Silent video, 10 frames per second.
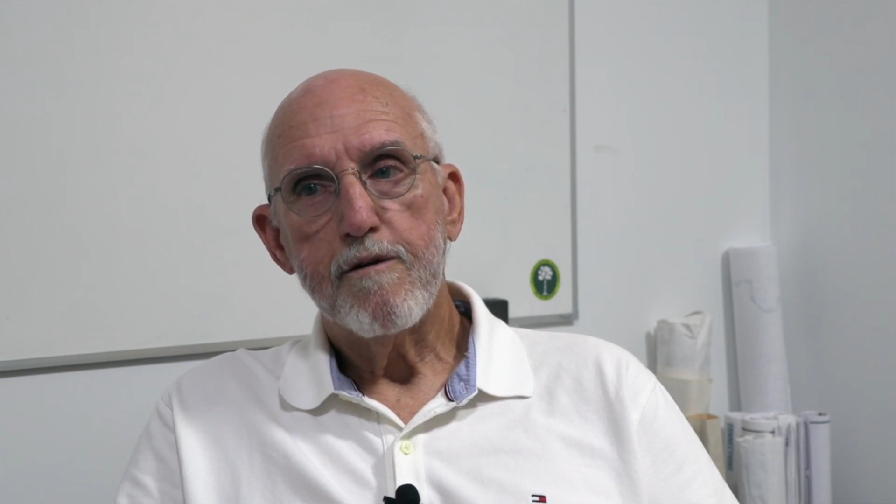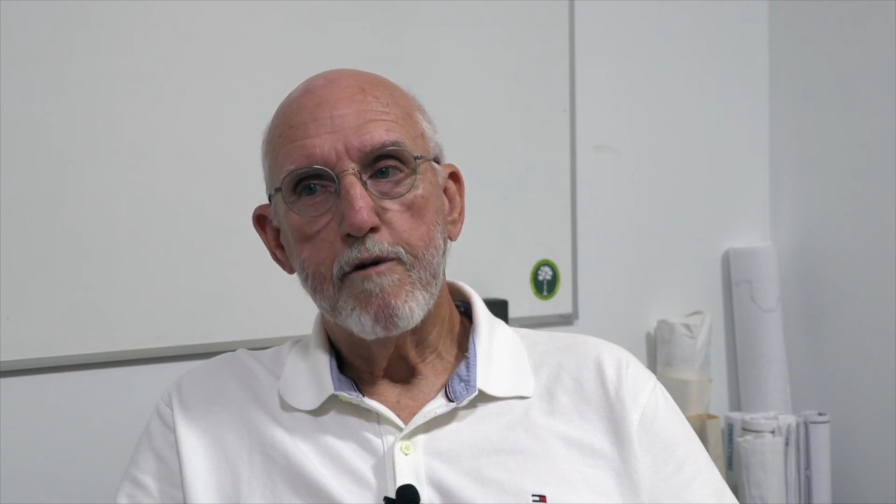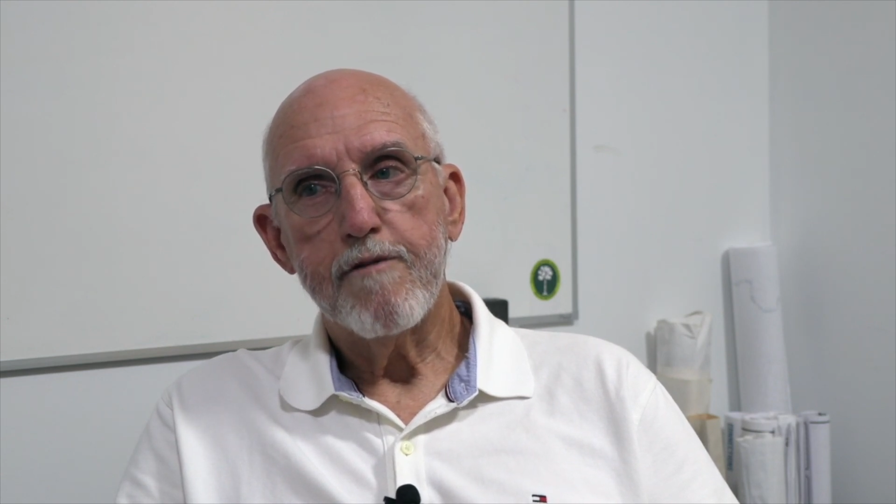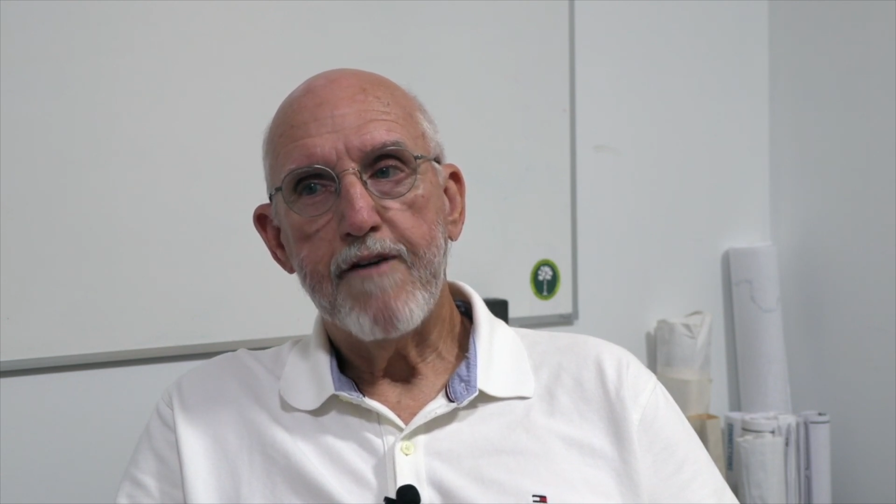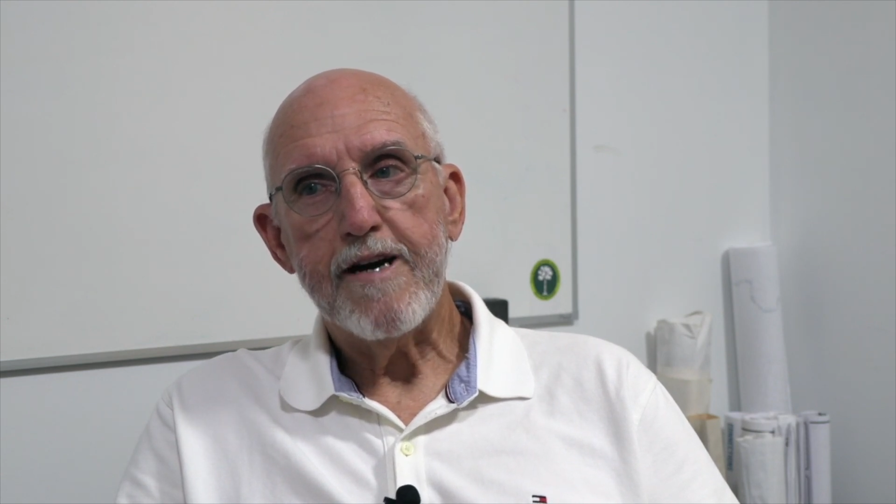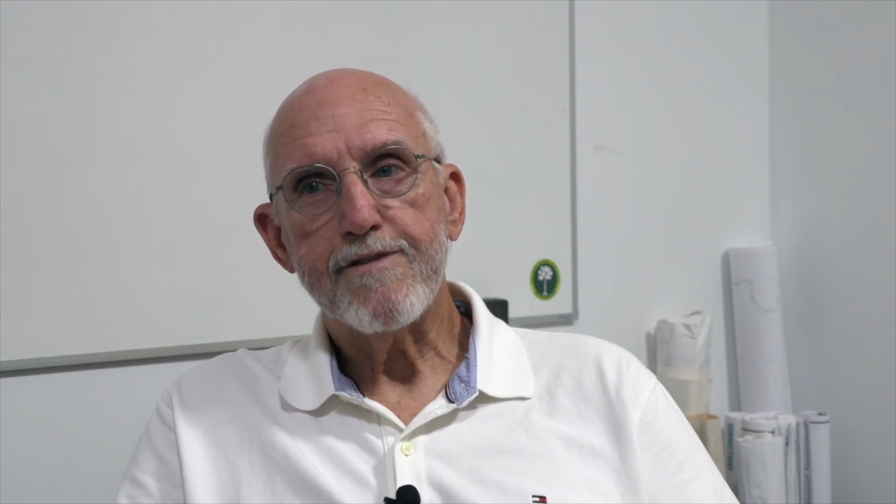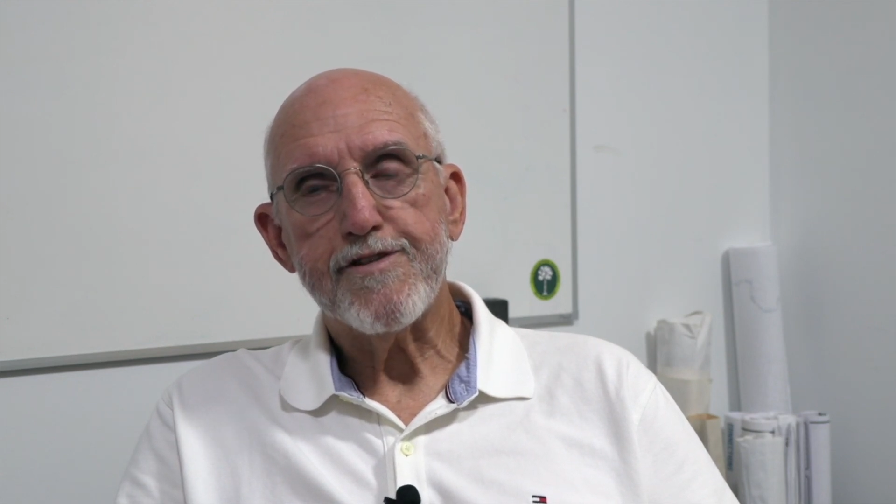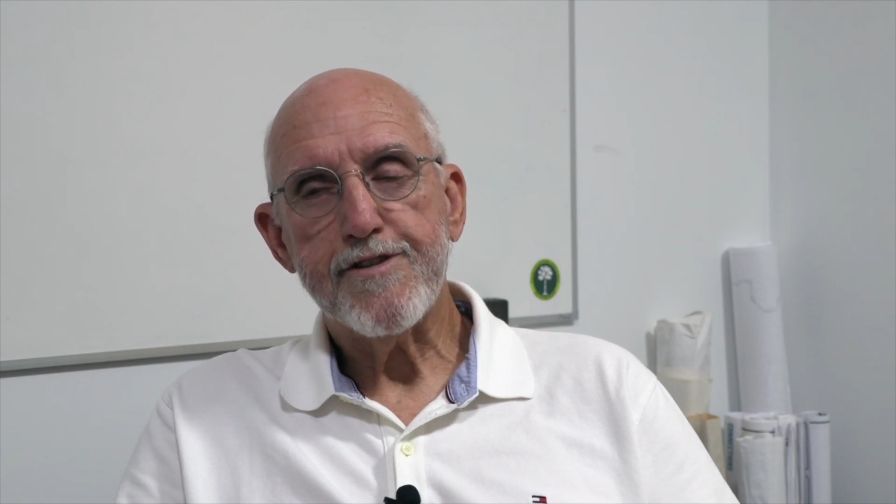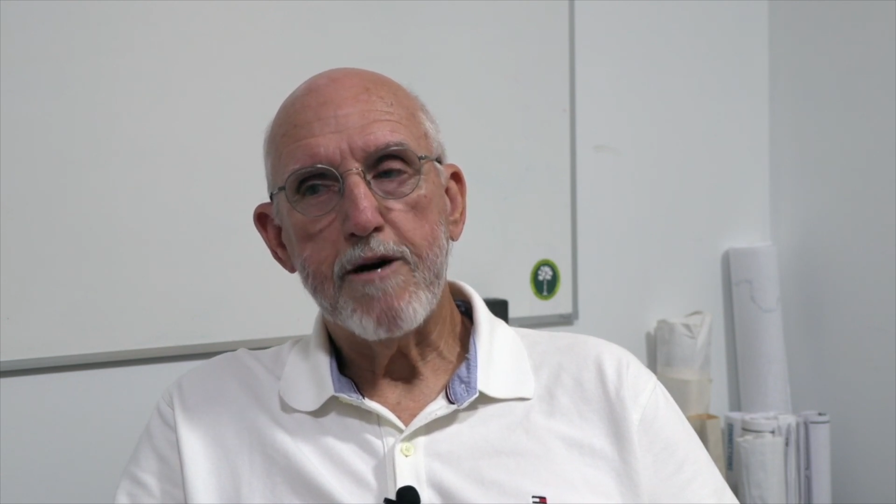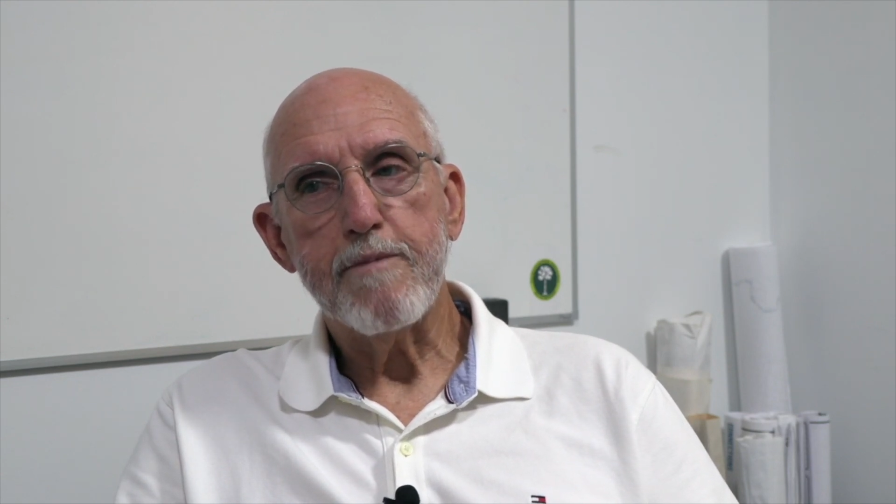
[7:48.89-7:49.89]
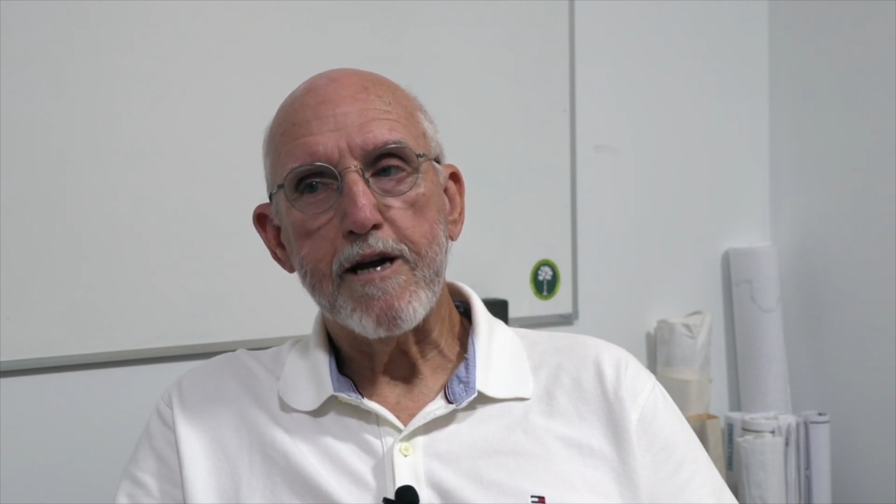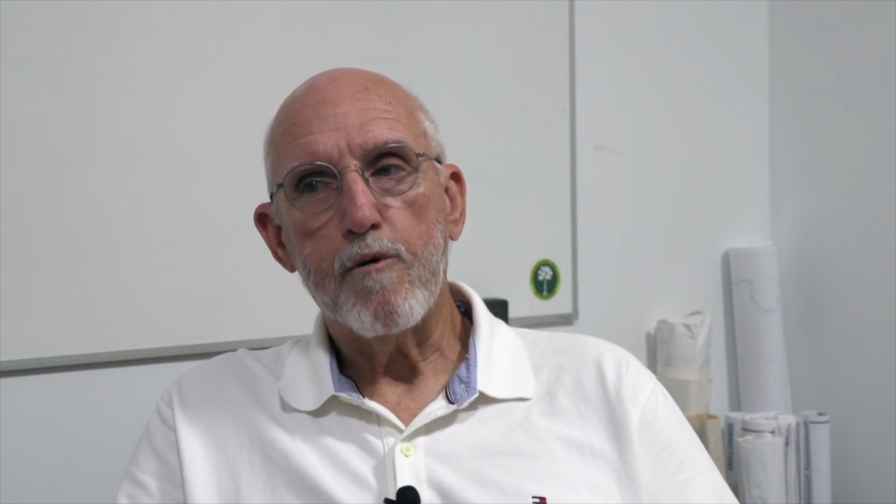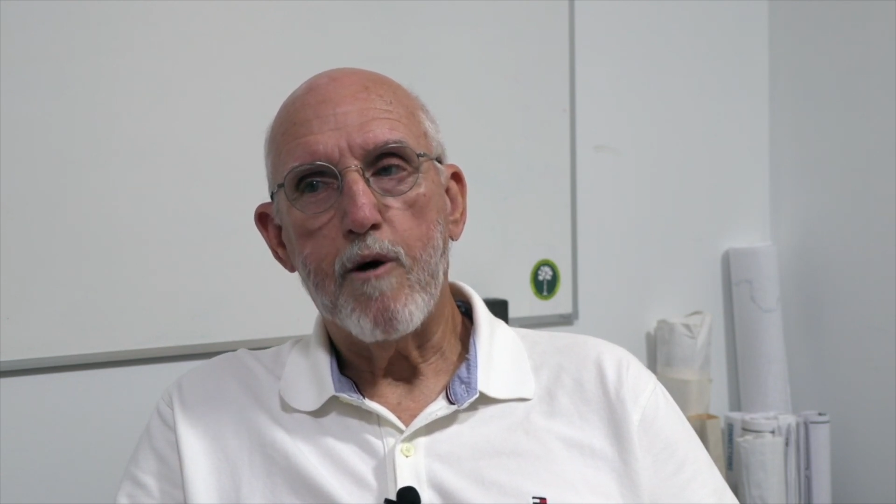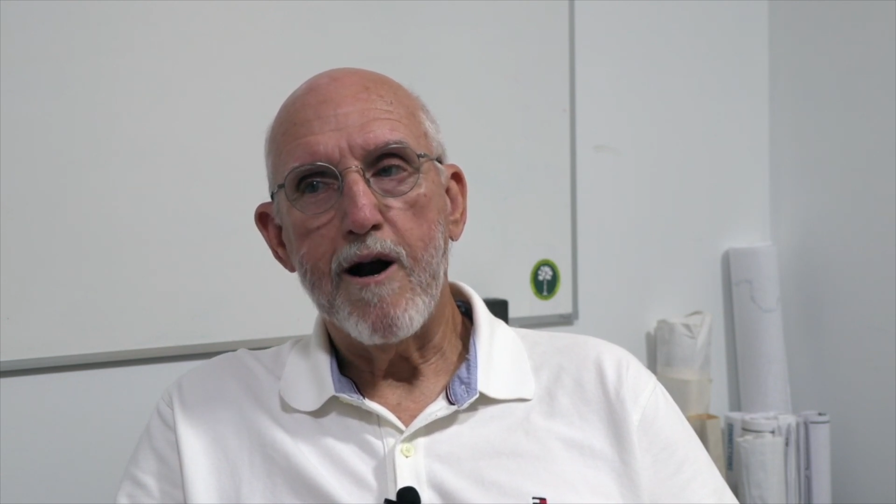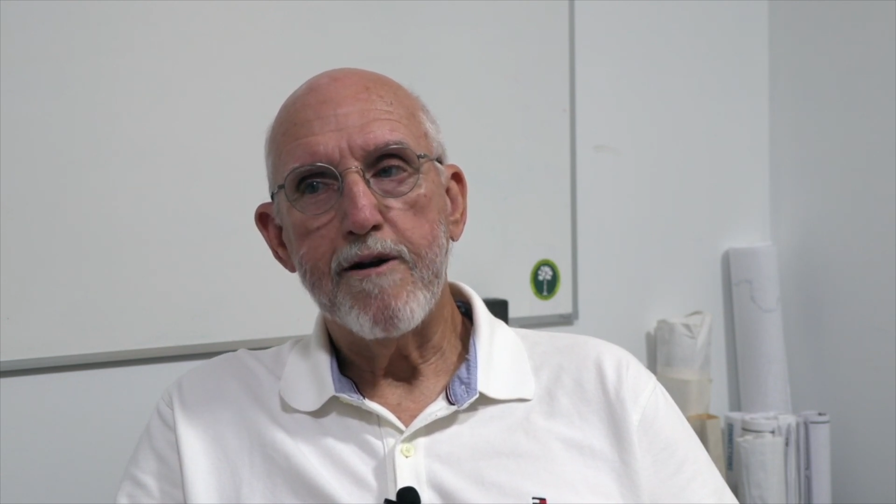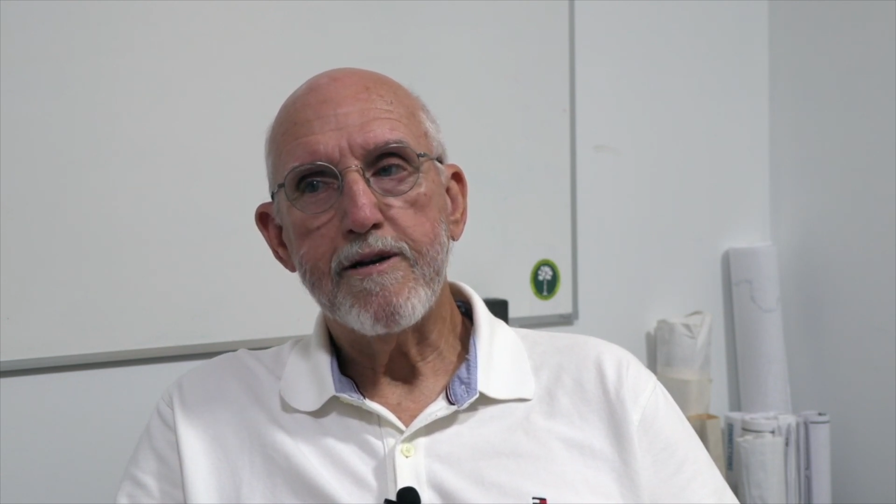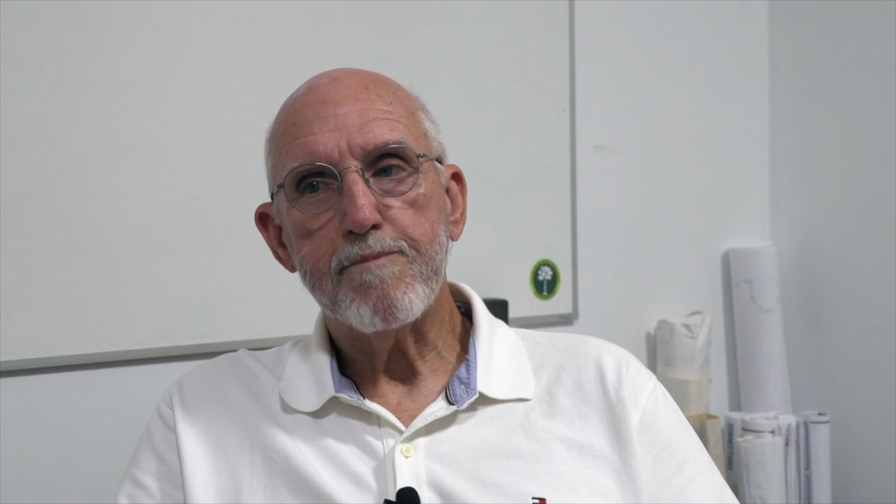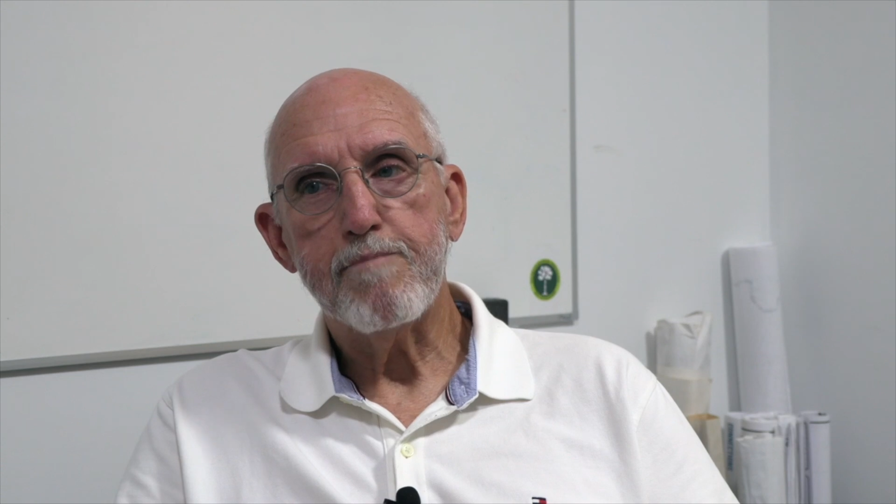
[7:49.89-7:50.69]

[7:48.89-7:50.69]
We've had some inquiries,